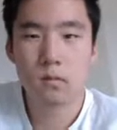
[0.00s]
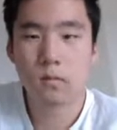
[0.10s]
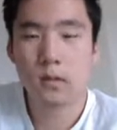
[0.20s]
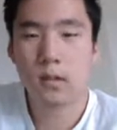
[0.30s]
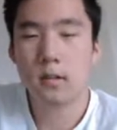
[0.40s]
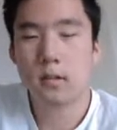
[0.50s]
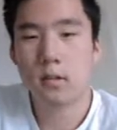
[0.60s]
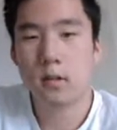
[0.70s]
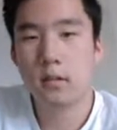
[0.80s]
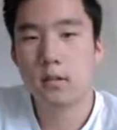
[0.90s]
Now, this
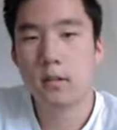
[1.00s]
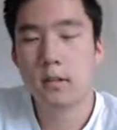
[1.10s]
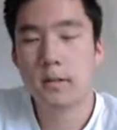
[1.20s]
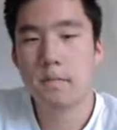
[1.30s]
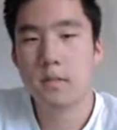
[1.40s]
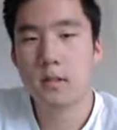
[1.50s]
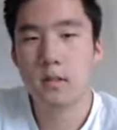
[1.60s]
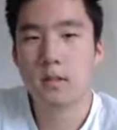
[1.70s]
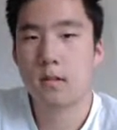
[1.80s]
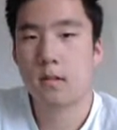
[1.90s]
question
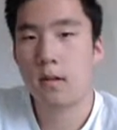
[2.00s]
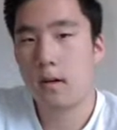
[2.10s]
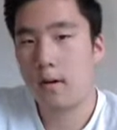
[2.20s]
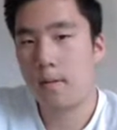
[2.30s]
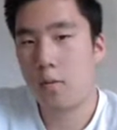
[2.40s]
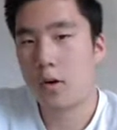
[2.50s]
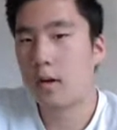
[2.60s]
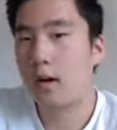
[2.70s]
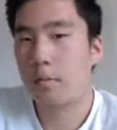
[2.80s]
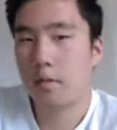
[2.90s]
seems more
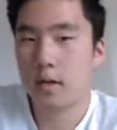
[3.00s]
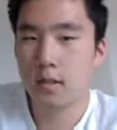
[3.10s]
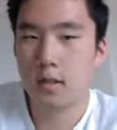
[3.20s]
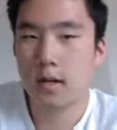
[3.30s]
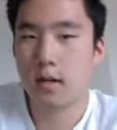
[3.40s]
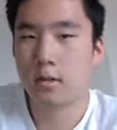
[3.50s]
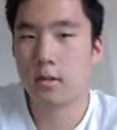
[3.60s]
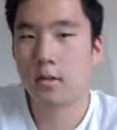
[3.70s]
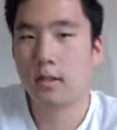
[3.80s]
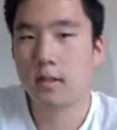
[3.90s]
complex than it
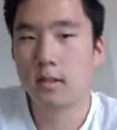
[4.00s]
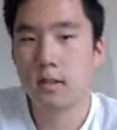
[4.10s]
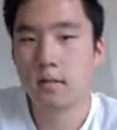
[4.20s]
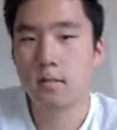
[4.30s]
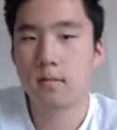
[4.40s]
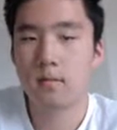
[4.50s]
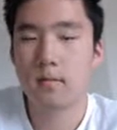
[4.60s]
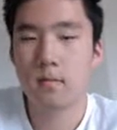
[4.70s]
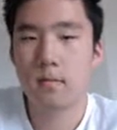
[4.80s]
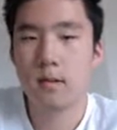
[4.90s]
actually is.
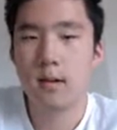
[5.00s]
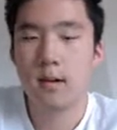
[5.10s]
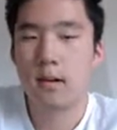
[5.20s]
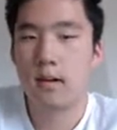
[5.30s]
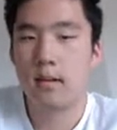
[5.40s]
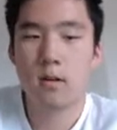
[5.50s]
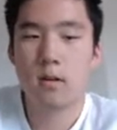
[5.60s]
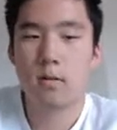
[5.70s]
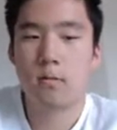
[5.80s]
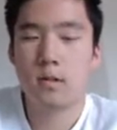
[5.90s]
And
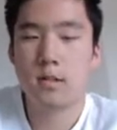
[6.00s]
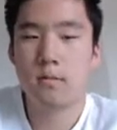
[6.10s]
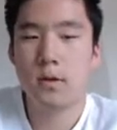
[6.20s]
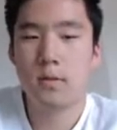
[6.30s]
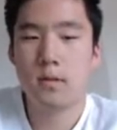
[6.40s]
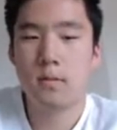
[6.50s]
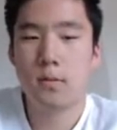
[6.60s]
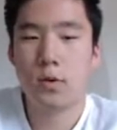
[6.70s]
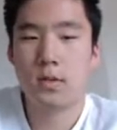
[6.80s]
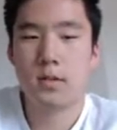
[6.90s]
what's most
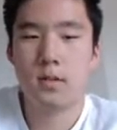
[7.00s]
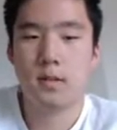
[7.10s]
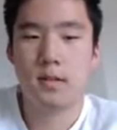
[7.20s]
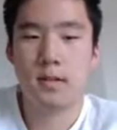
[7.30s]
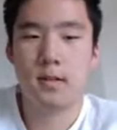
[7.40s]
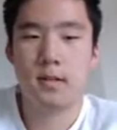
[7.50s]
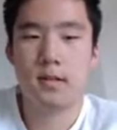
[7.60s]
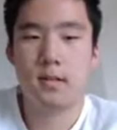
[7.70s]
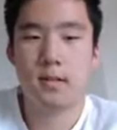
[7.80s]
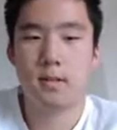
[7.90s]
important
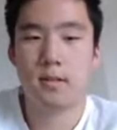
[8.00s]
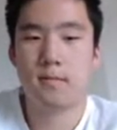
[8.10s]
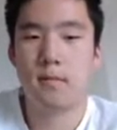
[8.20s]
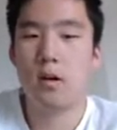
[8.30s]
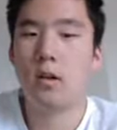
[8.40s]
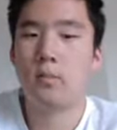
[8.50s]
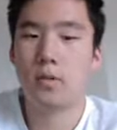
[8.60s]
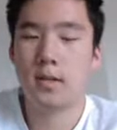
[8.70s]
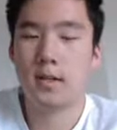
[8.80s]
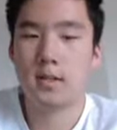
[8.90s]
is the small
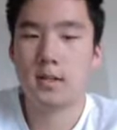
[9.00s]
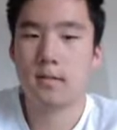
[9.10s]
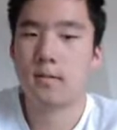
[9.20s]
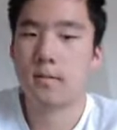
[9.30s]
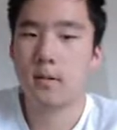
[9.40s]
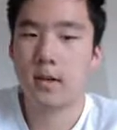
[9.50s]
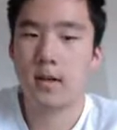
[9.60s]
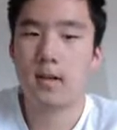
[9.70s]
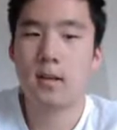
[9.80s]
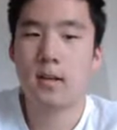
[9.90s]
bricks,
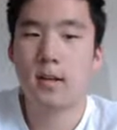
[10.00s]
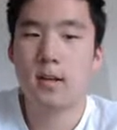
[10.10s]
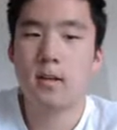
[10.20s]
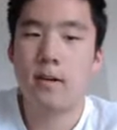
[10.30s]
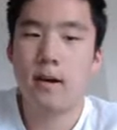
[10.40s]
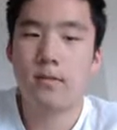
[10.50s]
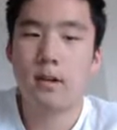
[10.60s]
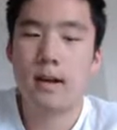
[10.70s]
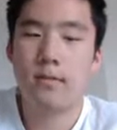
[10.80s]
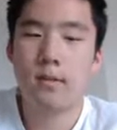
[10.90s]
okay? You have to
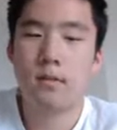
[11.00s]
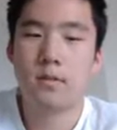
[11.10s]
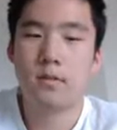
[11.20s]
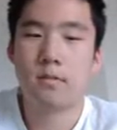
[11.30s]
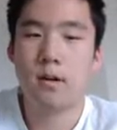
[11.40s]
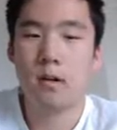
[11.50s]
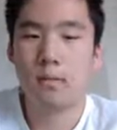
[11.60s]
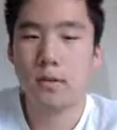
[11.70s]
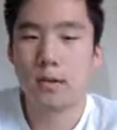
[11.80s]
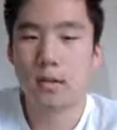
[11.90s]
have enough small
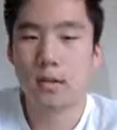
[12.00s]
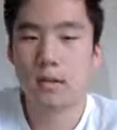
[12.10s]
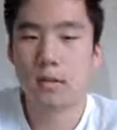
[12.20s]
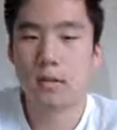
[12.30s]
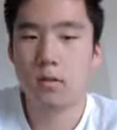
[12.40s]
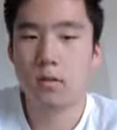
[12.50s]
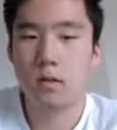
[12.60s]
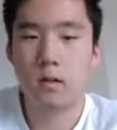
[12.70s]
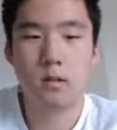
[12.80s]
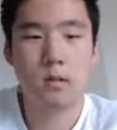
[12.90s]
bricks to
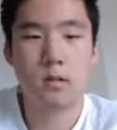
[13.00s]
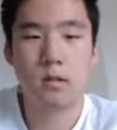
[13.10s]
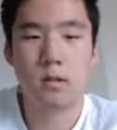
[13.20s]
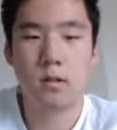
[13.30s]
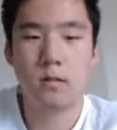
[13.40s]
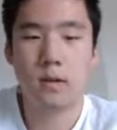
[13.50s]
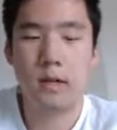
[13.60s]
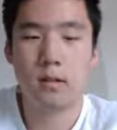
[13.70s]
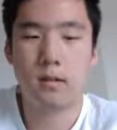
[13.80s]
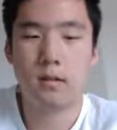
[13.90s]
get to your
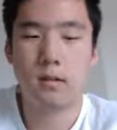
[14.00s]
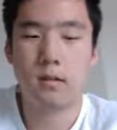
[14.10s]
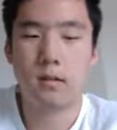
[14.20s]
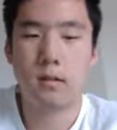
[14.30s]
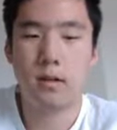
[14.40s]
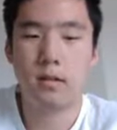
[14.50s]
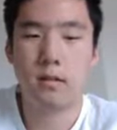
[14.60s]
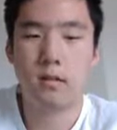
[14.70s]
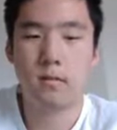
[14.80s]
value, to get to your answer.